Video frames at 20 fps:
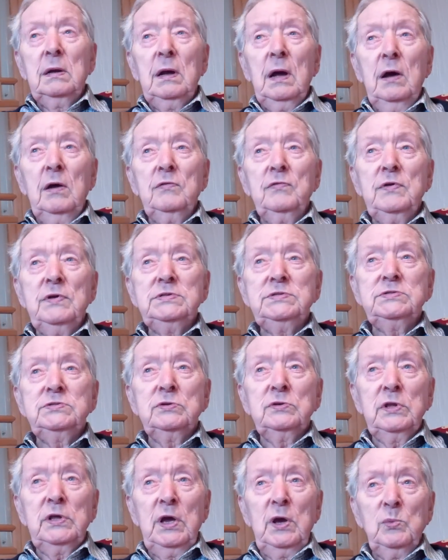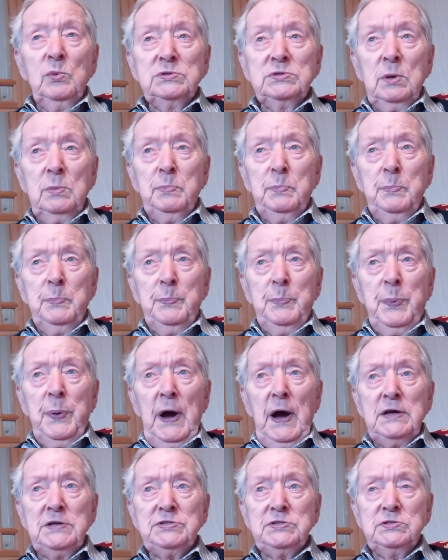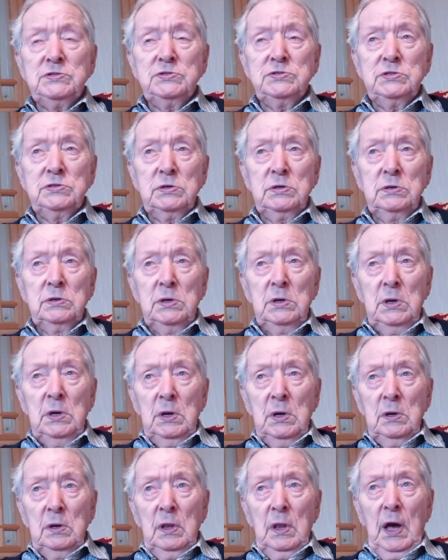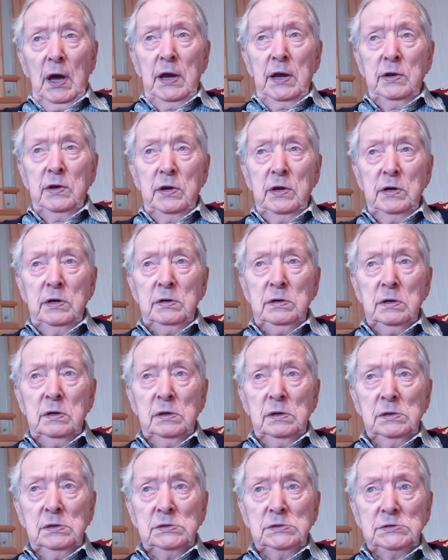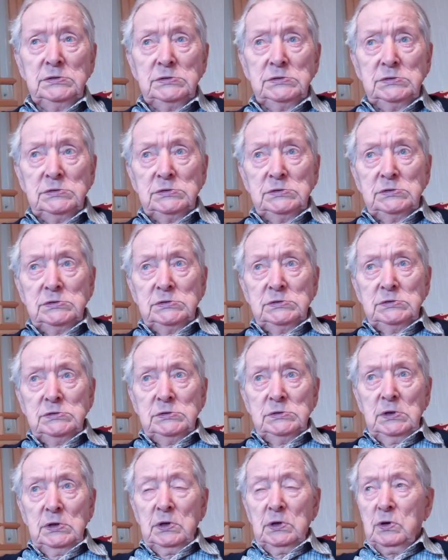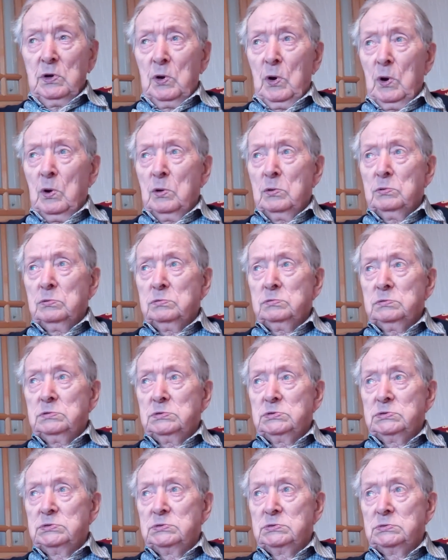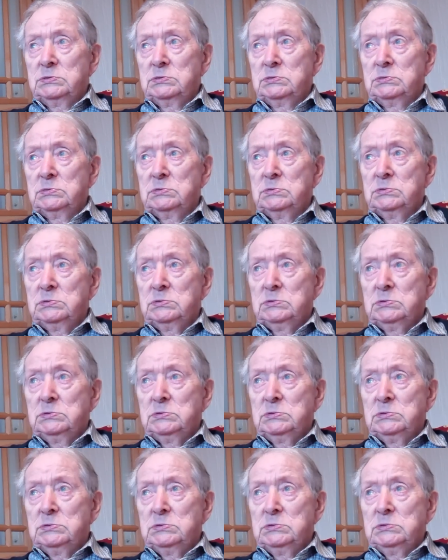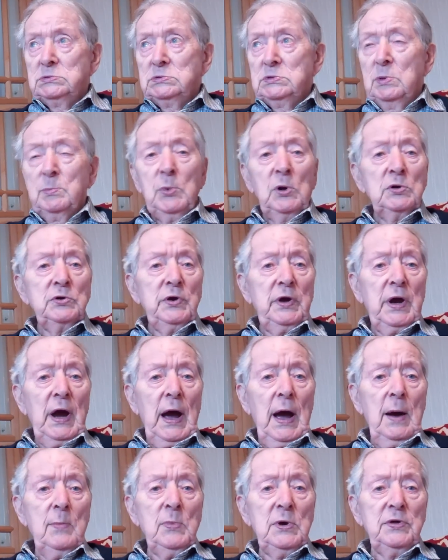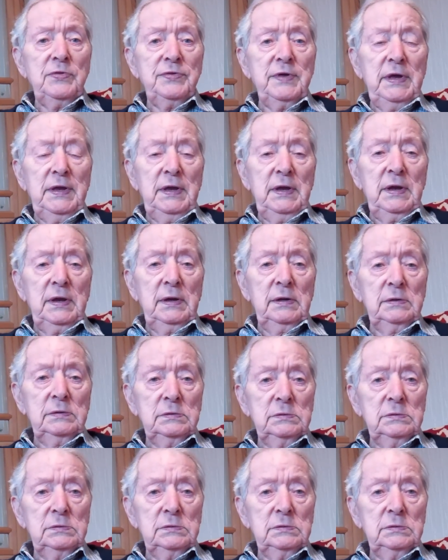Originally it was a passenger liner called the Mackay, I think.